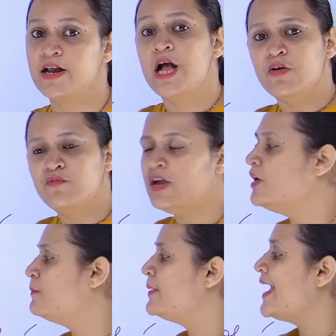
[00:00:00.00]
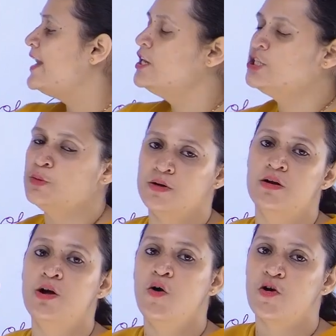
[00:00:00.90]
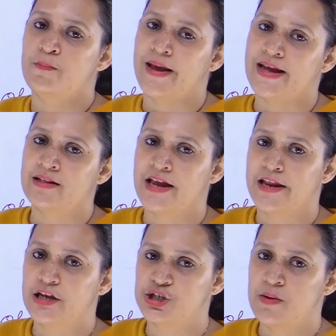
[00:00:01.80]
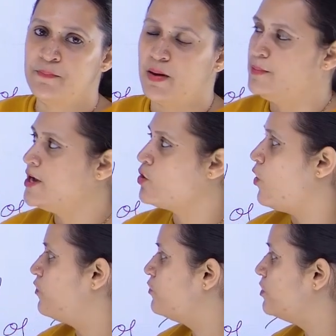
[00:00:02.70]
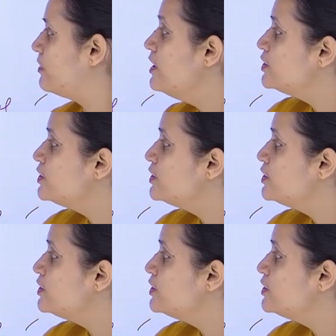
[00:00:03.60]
we will be eligible for making the initial public offer.